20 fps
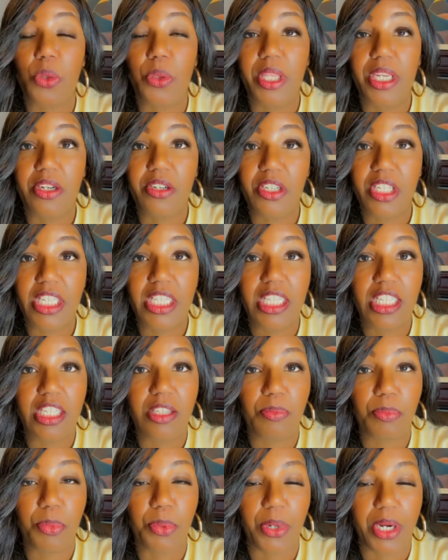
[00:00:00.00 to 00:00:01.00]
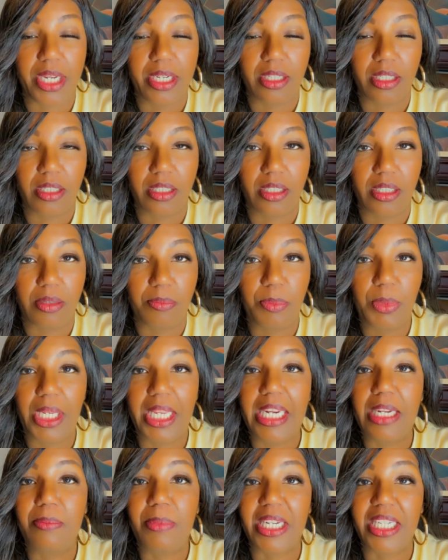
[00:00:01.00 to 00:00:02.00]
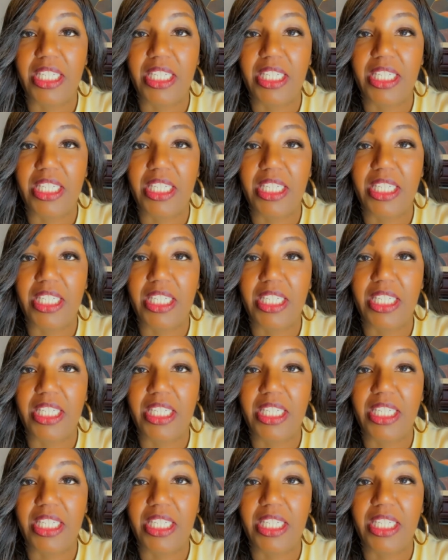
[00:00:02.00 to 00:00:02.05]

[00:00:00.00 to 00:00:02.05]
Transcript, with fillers: there's this predator played by